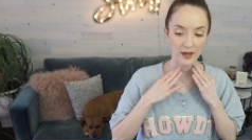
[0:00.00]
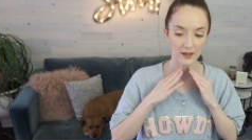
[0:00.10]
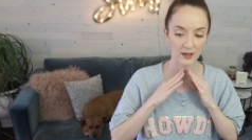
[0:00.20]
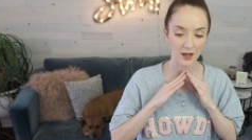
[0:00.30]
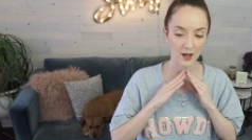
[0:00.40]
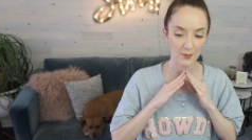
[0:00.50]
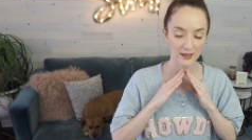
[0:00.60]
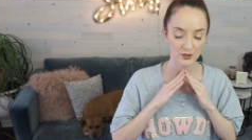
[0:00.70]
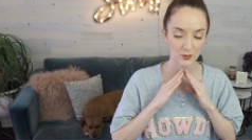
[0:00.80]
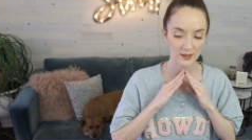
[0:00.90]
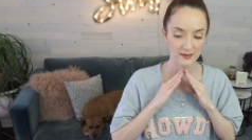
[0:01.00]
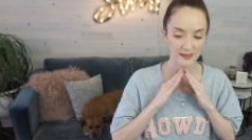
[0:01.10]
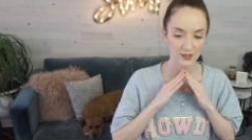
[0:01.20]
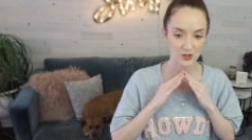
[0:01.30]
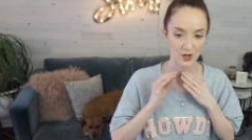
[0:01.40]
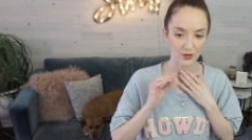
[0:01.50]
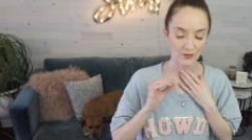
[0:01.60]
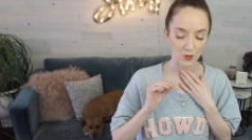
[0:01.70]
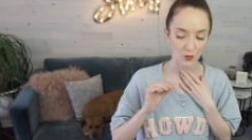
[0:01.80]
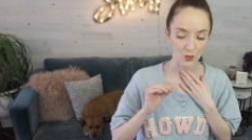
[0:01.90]
of come into our intention on the
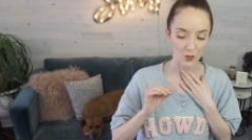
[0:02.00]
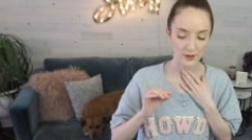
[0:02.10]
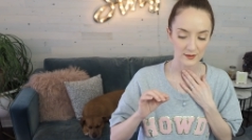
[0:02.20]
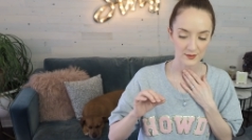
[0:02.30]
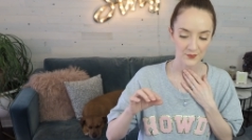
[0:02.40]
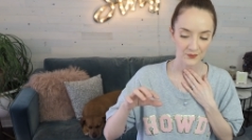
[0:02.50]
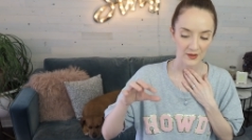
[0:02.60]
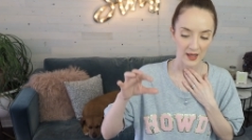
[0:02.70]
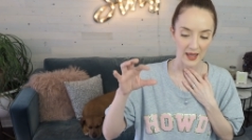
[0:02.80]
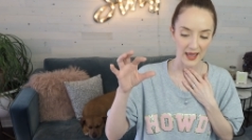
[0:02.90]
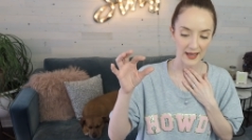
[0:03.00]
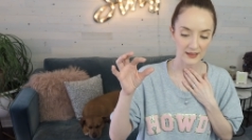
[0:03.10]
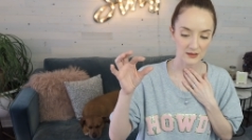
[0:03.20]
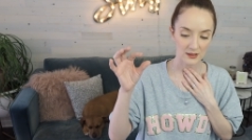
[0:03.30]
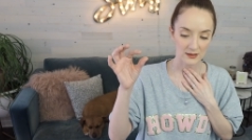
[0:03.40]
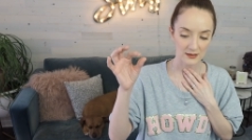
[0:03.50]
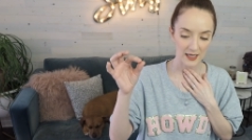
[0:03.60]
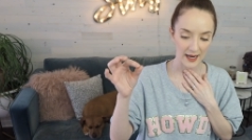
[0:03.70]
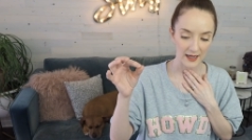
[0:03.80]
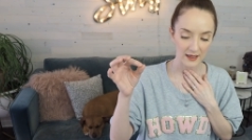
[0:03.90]
vocal cords and
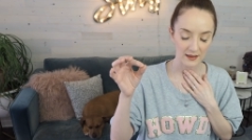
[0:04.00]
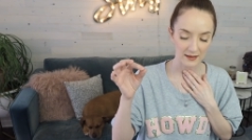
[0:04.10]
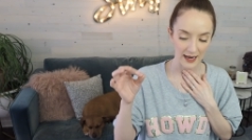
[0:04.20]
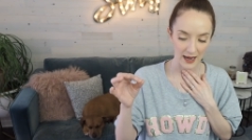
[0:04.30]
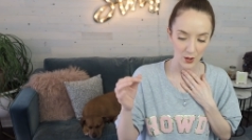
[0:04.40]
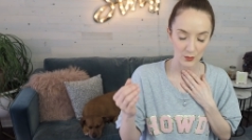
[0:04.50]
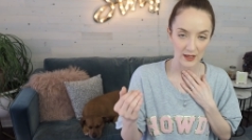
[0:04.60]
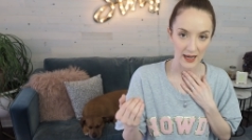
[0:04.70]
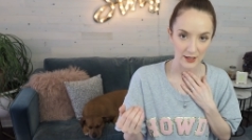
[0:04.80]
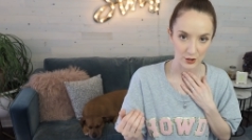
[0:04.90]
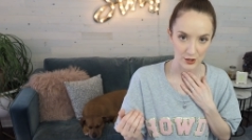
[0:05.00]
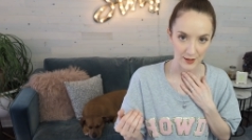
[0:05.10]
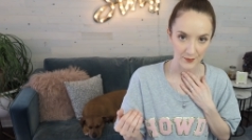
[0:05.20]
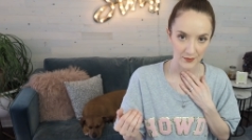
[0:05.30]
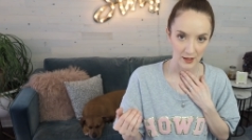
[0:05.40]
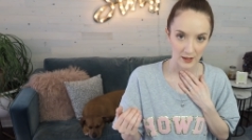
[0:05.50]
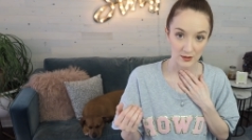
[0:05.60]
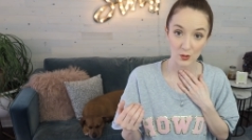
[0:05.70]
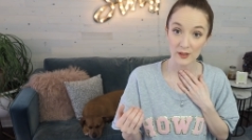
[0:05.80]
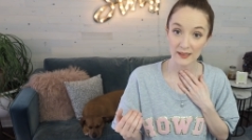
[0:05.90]
take down the energy.
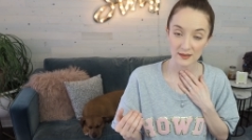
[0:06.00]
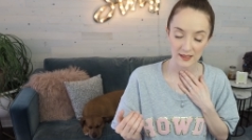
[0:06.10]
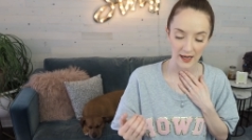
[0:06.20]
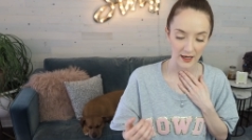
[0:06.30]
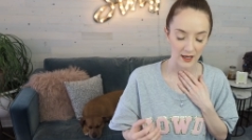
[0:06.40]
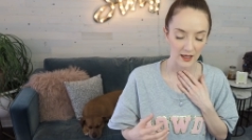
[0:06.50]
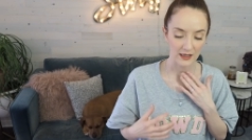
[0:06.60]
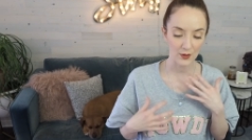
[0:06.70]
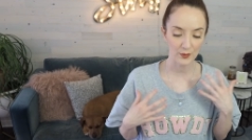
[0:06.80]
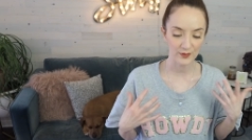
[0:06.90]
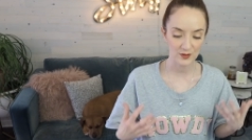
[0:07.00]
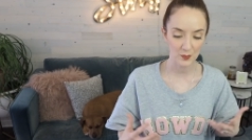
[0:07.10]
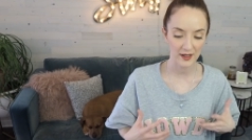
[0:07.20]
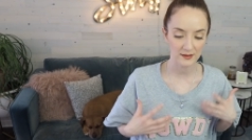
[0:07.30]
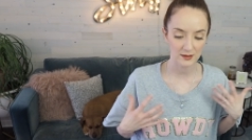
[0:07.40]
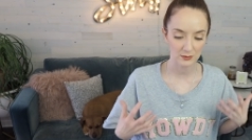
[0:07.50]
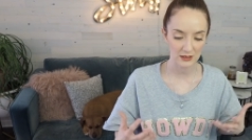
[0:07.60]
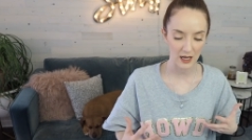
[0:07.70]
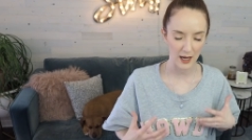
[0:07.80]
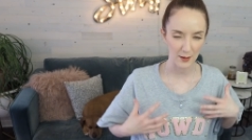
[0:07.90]
So let's say that we've spent some
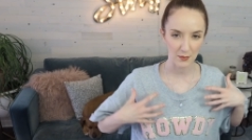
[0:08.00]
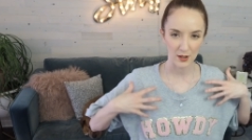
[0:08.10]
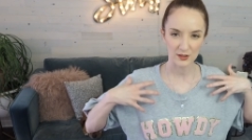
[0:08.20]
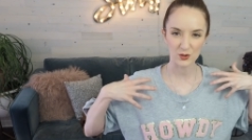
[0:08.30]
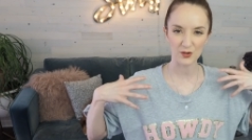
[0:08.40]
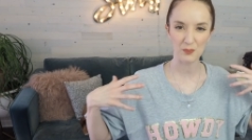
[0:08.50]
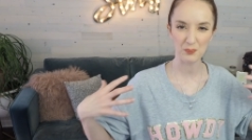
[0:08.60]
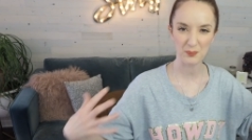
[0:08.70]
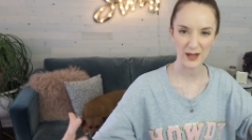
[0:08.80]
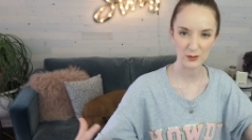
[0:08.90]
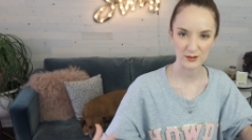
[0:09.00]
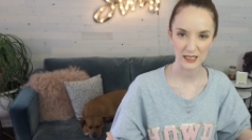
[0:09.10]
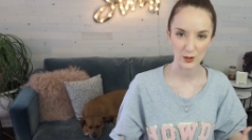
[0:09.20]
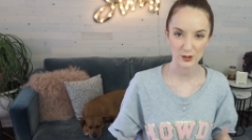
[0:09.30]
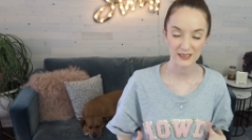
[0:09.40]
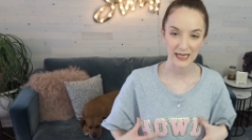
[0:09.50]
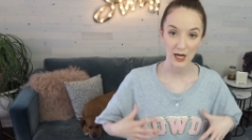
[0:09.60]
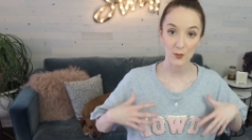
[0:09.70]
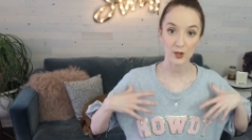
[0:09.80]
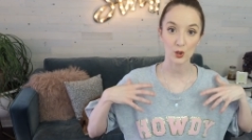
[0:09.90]
time sort of belting or singing
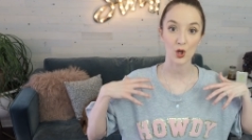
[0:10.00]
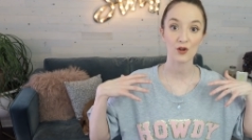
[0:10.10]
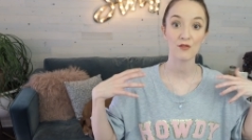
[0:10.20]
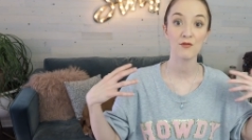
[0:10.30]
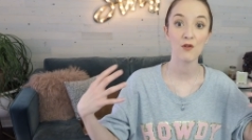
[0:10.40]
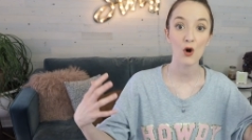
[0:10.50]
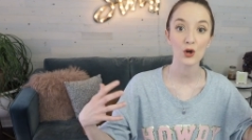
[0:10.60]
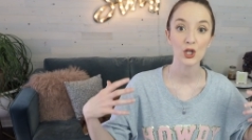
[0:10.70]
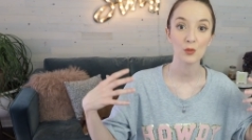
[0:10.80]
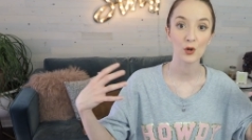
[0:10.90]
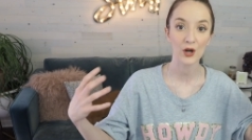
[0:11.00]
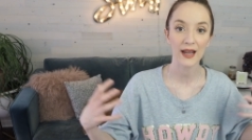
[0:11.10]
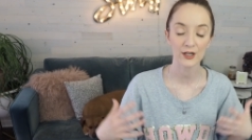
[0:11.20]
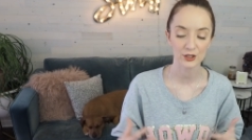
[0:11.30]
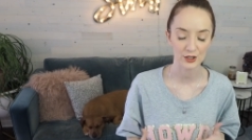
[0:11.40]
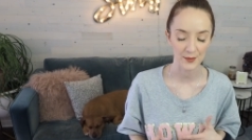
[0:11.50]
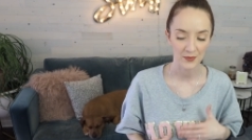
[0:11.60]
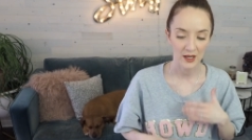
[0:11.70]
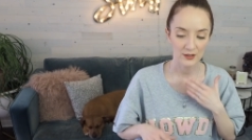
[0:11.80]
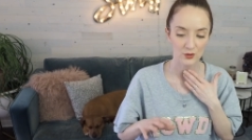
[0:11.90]
with a lot of volume or energy.
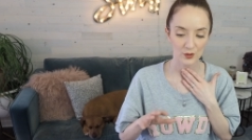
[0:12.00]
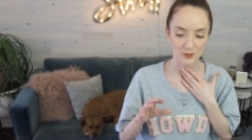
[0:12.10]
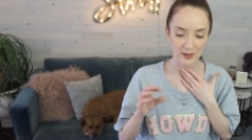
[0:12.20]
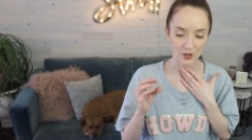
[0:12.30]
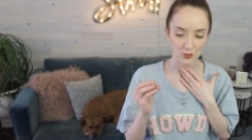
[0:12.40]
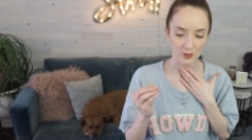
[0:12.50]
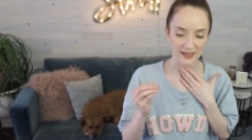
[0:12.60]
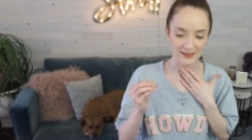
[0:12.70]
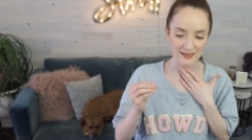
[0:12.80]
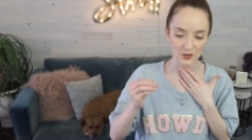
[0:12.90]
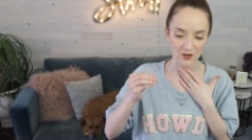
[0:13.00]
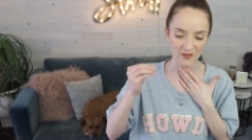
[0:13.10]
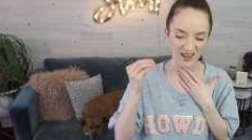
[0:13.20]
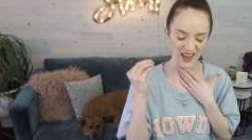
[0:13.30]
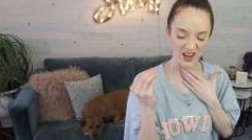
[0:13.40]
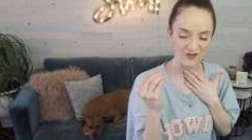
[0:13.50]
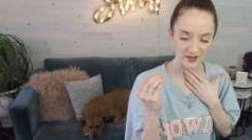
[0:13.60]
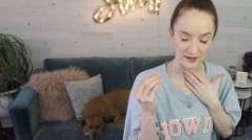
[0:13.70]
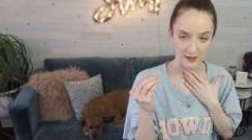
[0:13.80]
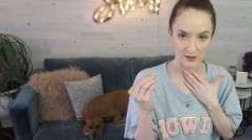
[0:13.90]
So there's been a great deal of
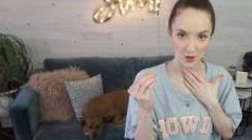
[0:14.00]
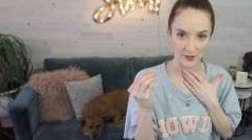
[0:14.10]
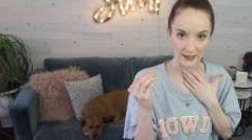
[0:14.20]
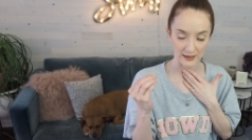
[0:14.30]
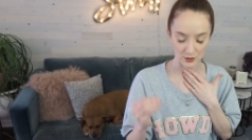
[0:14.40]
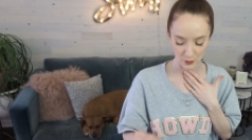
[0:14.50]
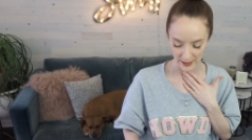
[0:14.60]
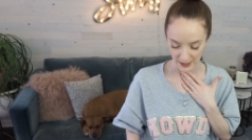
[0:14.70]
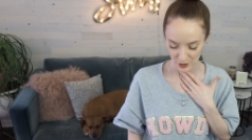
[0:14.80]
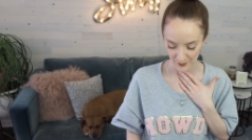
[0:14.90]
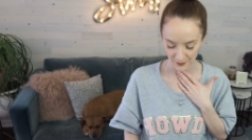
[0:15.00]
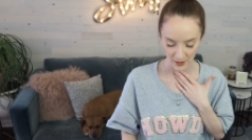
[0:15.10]
emphasis on intonation.